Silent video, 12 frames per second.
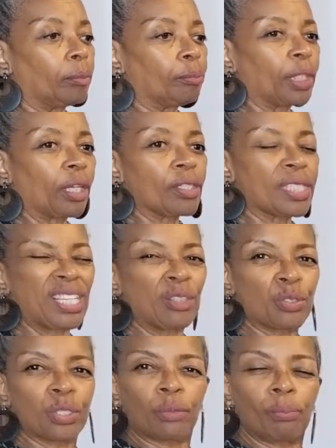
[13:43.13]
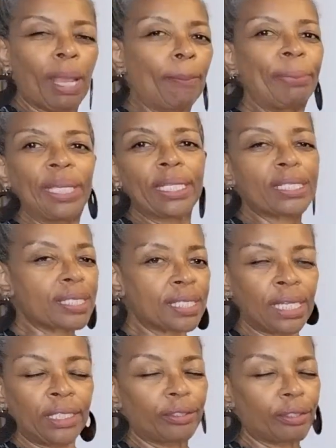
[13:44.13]
because those are my biggest
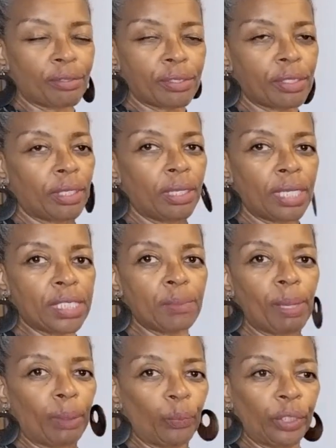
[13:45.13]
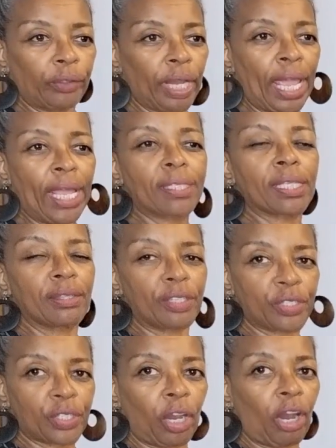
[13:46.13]
sellers is my winter hats and the
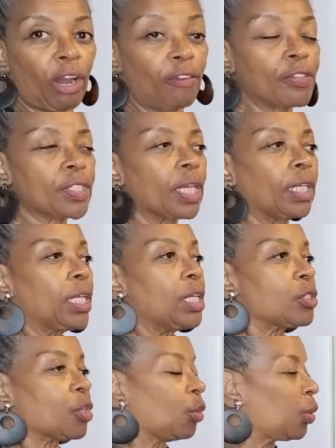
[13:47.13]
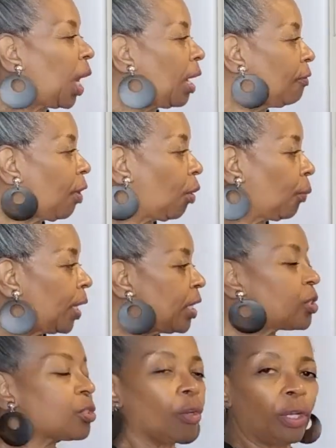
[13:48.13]
scarves. So I've already
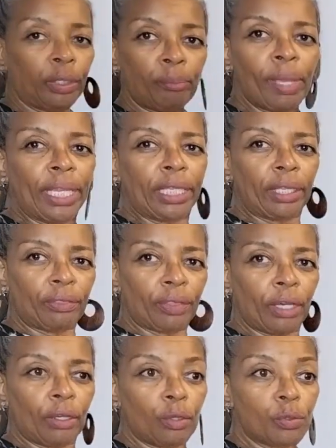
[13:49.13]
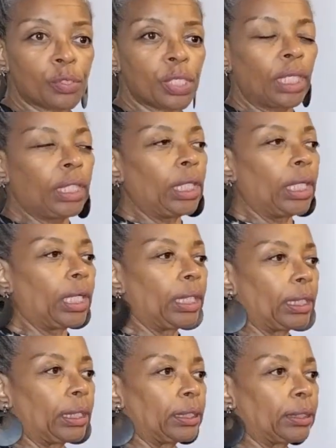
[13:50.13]
started making those.
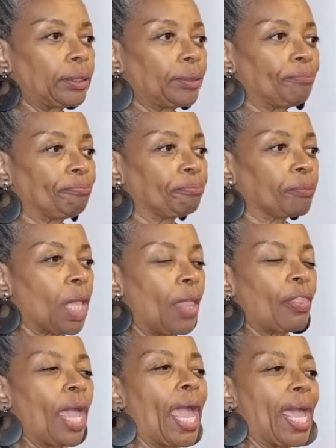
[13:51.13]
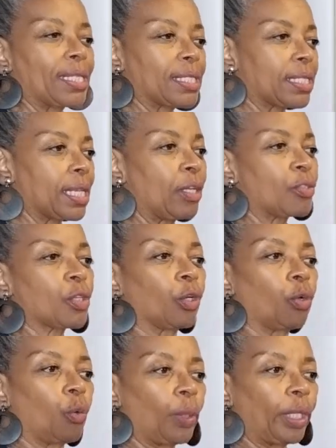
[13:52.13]
The hat sales are
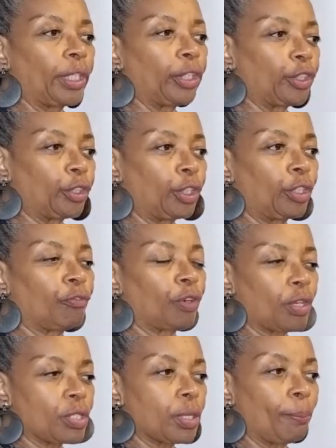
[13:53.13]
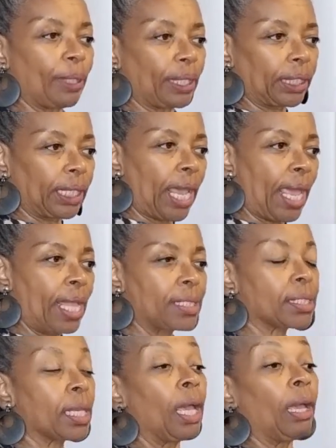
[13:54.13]
going good as far as the bucket
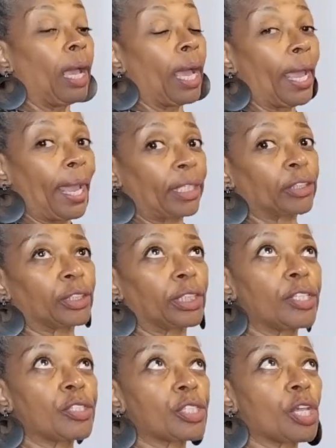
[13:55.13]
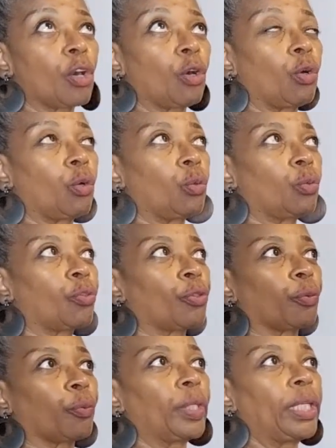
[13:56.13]
hats. I actually sold
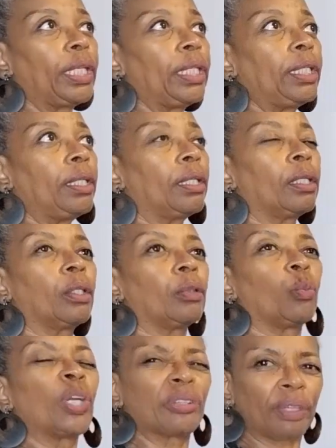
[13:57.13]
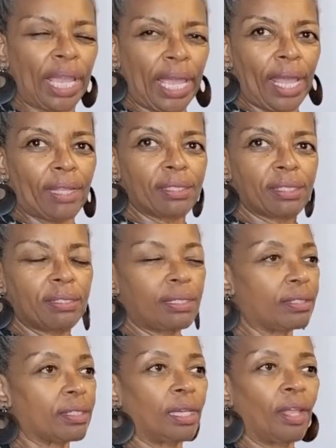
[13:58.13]
3 winter hats
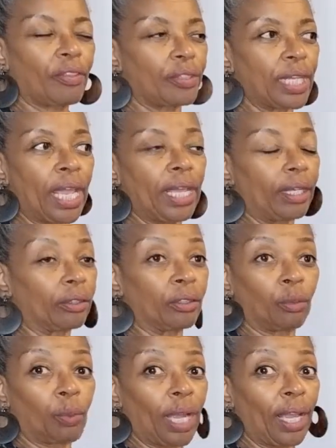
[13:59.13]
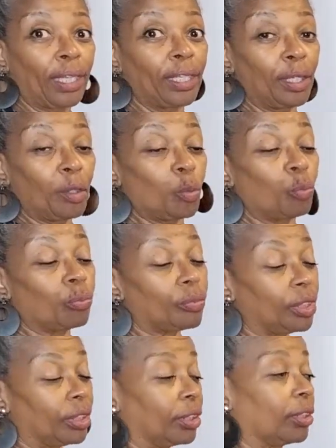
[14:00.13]
just the other day. I don't know why,
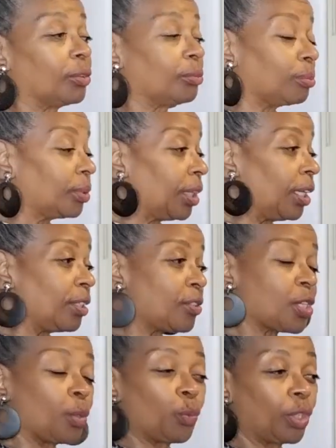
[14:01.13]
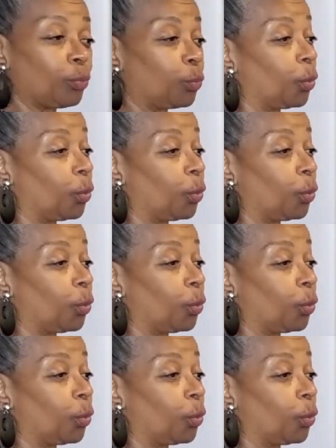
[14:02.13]
someone